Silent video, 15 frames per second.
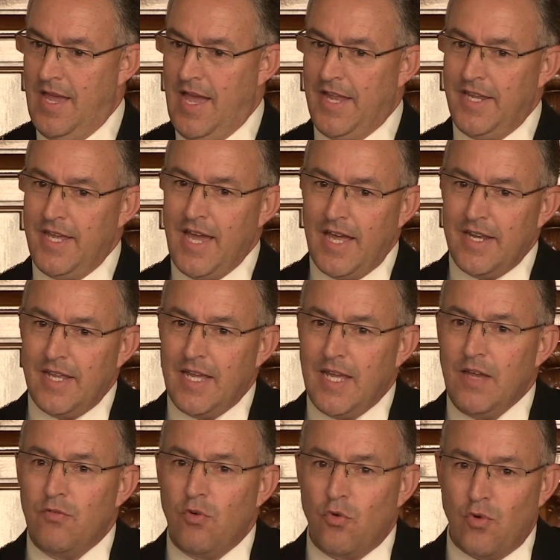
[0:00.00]
And he had
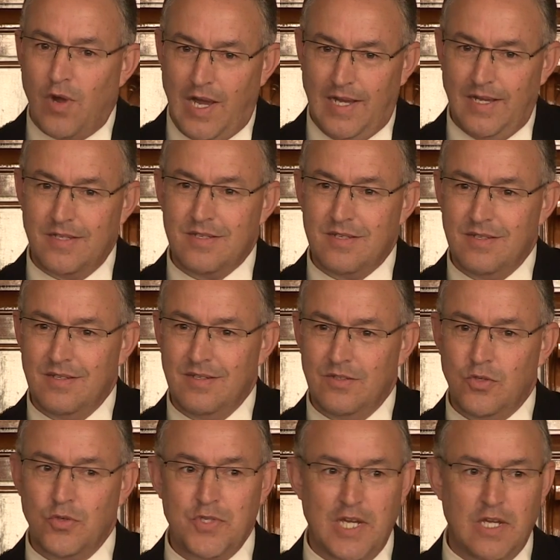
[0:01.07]
every right
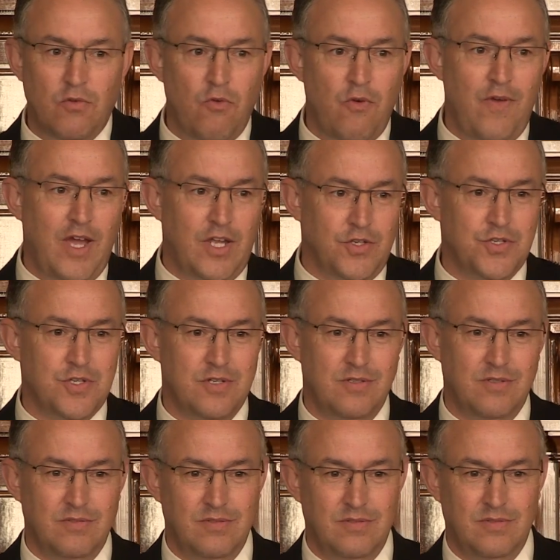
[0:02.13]
to take revenge,
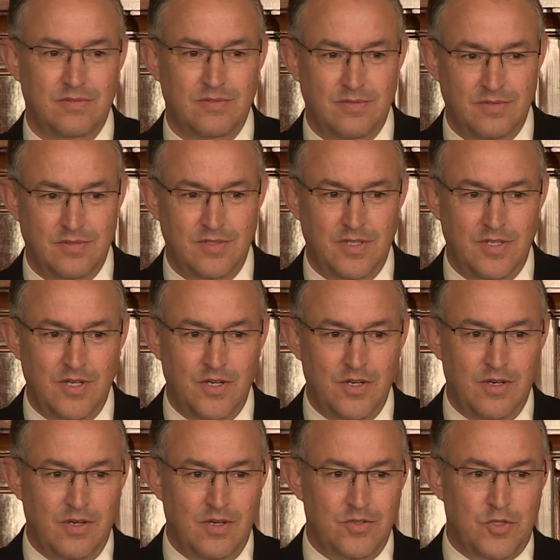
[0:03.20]

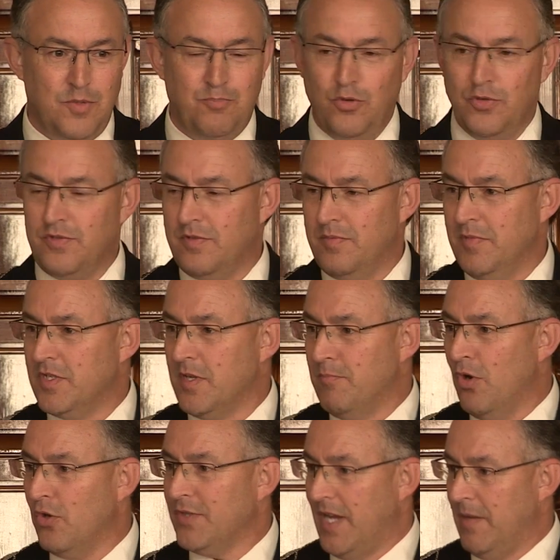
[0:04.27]
to put Mr.
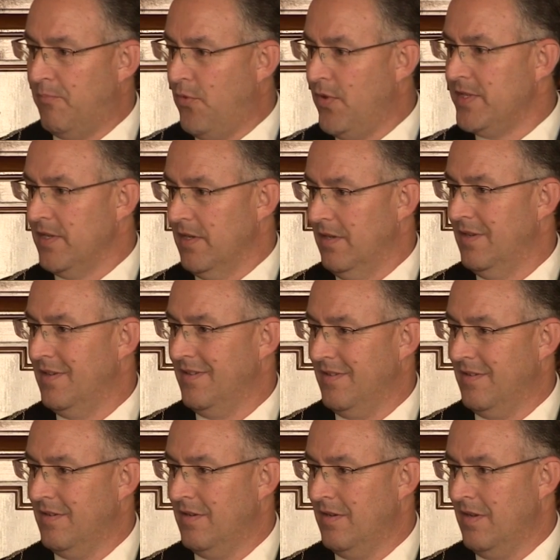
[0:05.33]
Botha in prison,
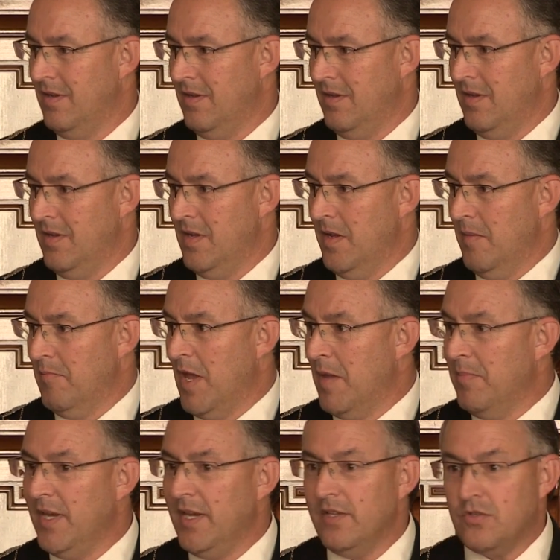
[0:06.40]

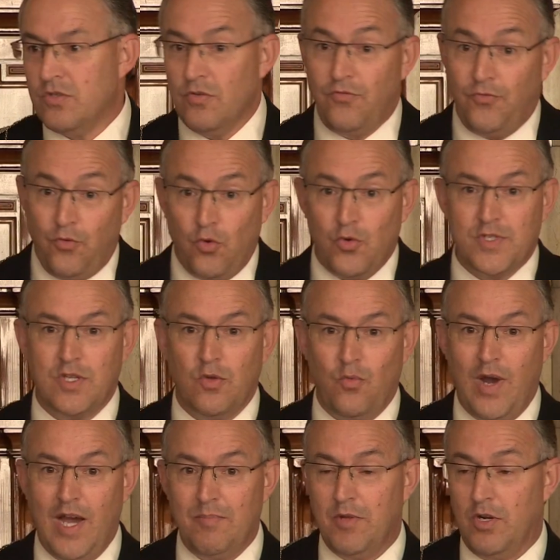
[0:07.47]
maybe to force the
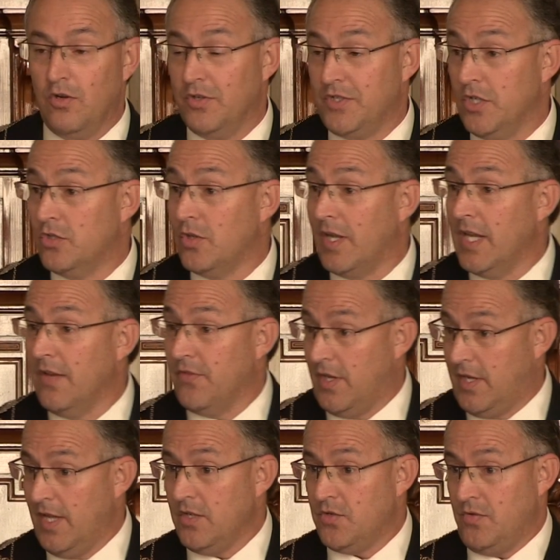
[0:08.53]
white minority to leave the
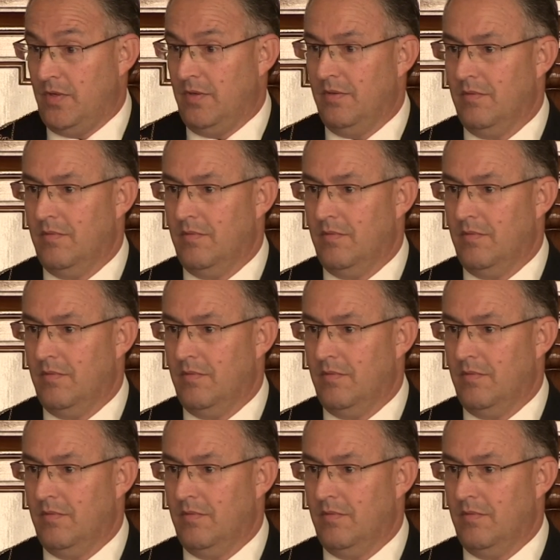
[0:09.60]
country.